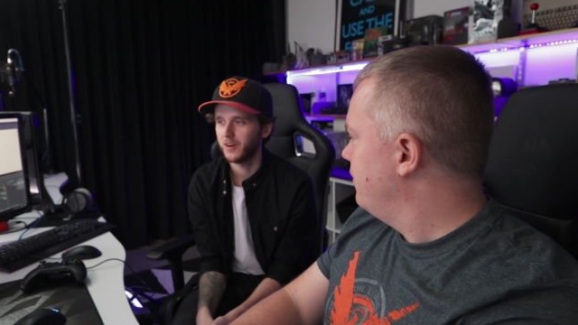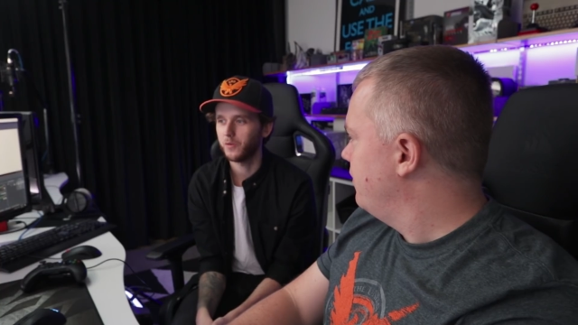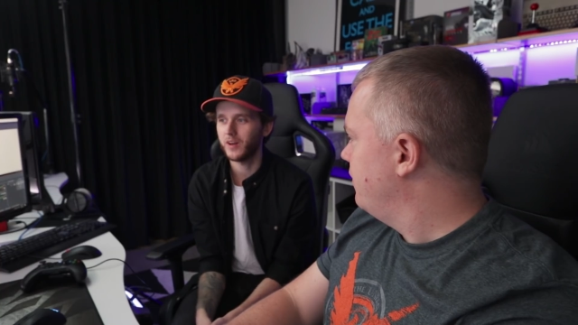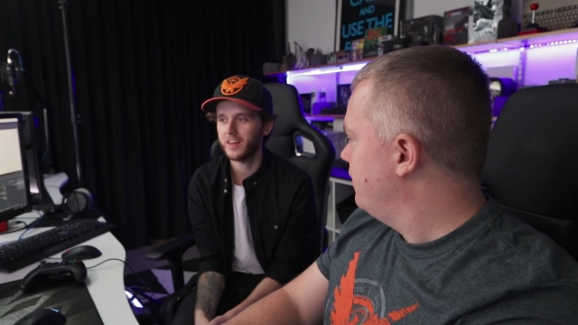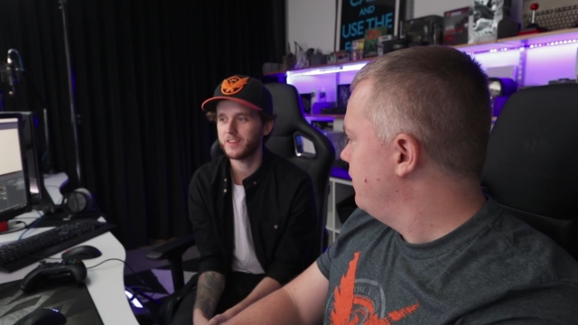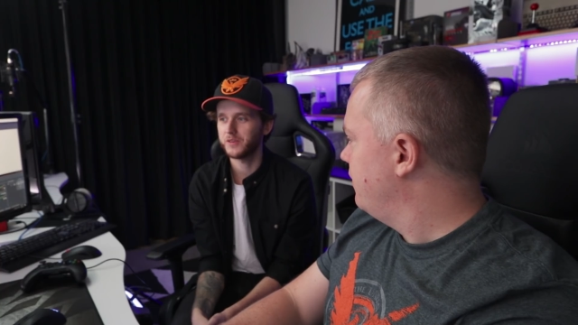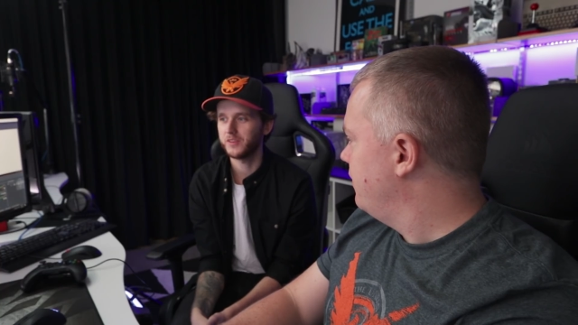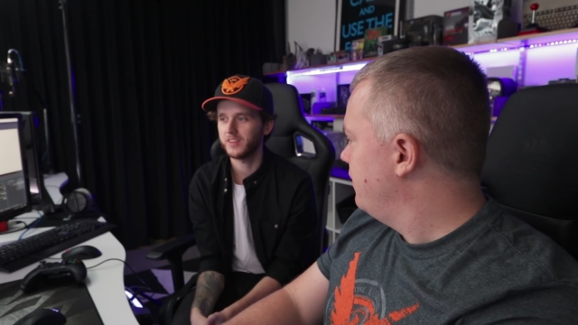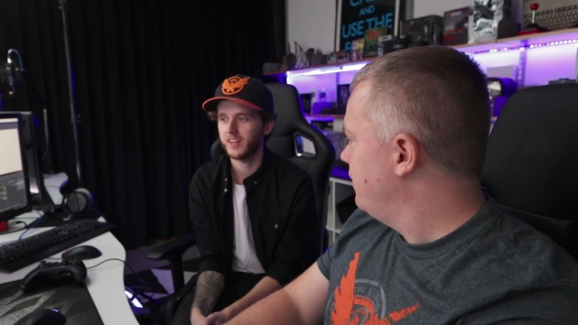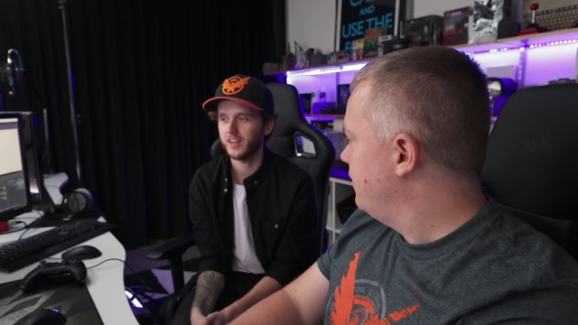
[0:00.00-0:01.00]
Speaker 1: while I
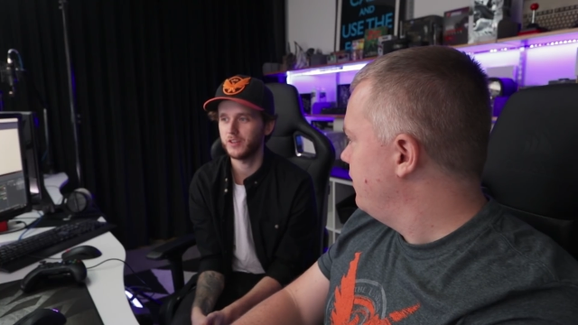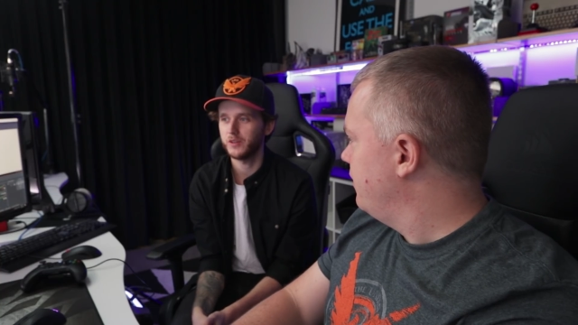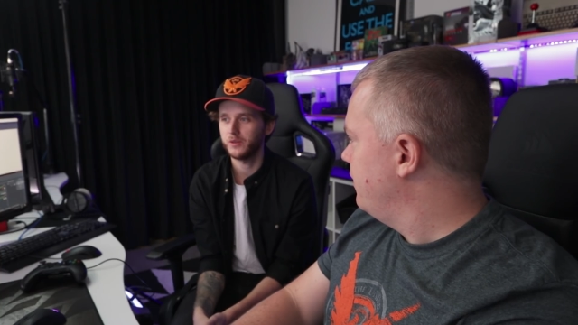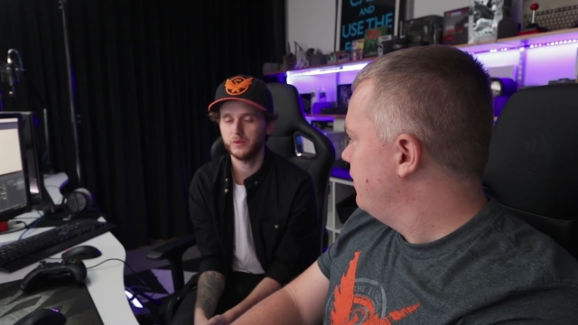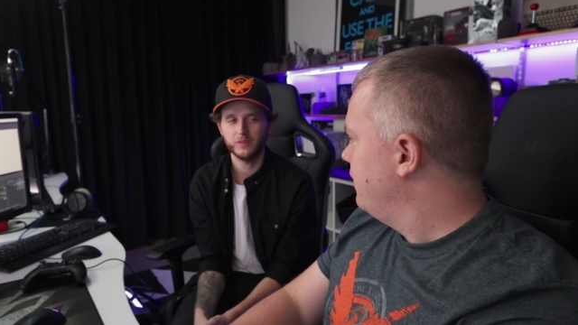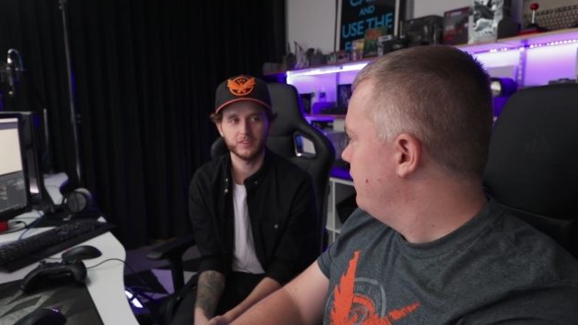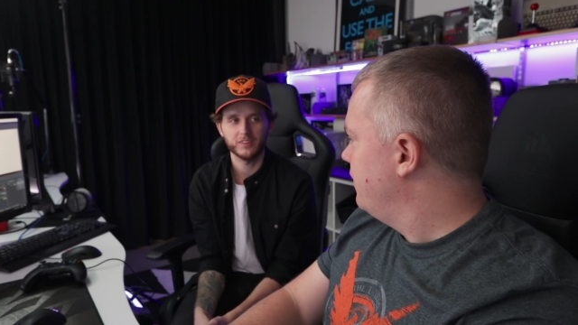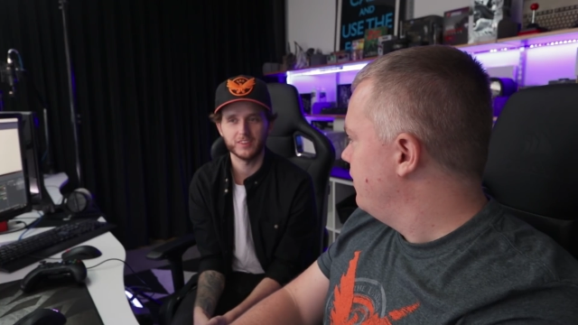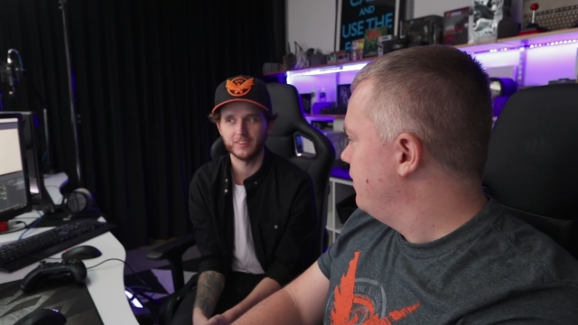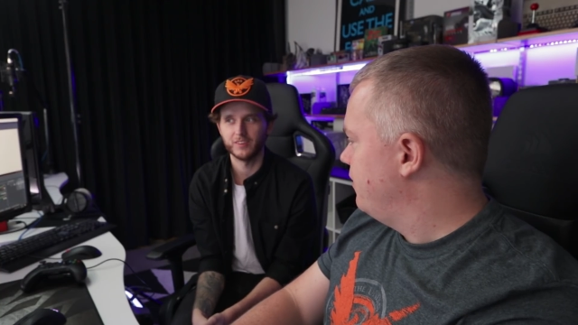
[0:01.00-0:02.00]
thought that I knew
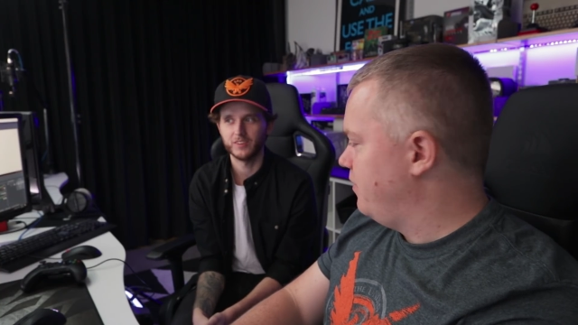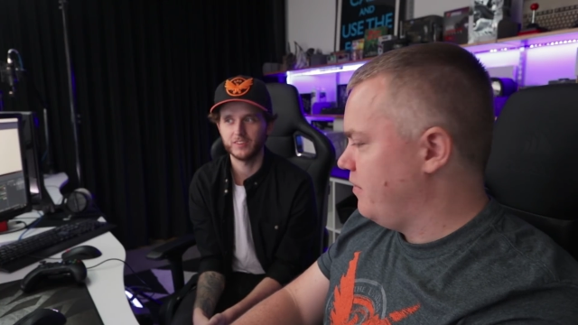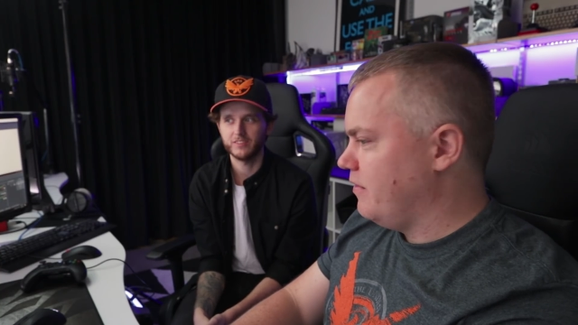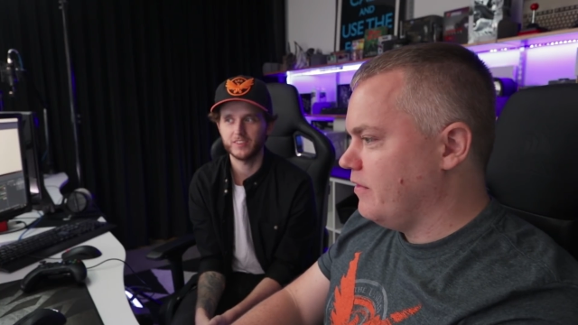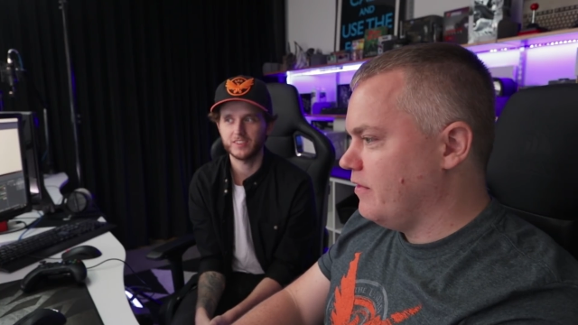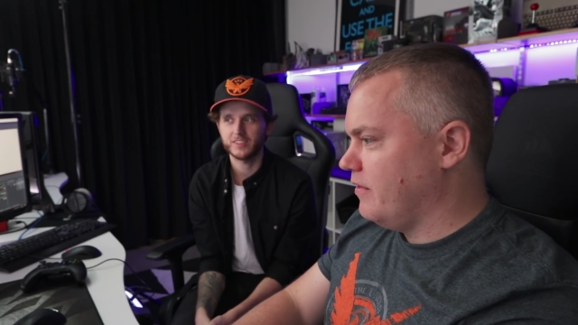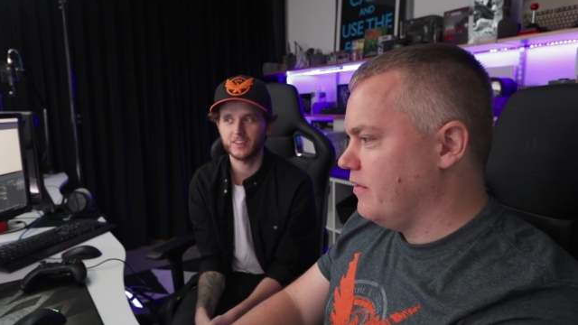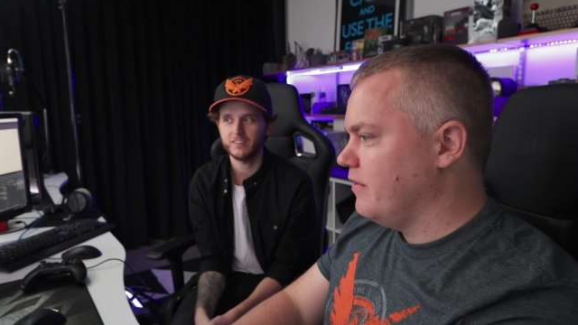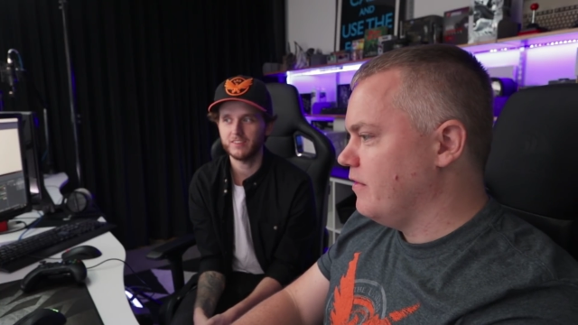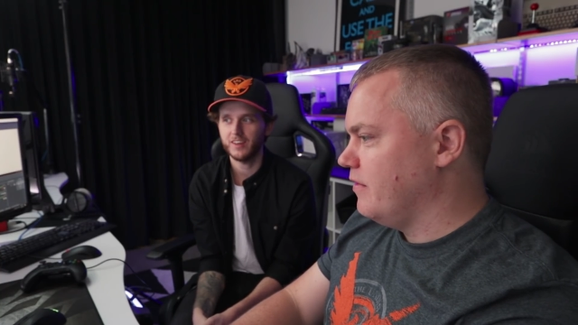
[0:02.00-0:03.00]
all of this
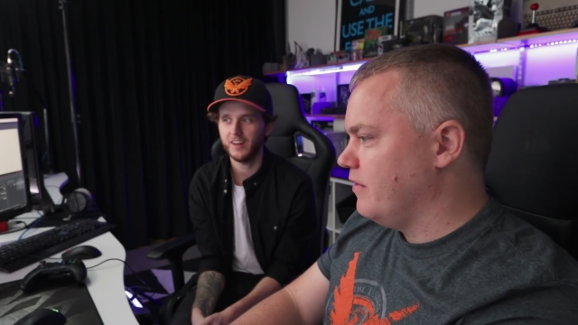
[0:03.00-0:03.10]
stuff,